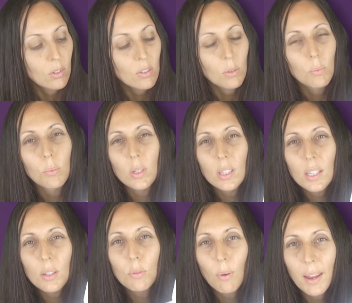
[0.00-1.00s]
it's a
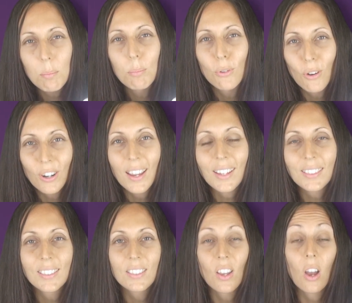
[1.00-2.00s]
really great
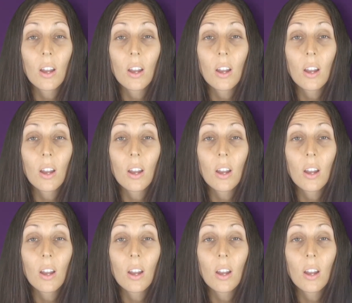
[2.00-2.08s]
product.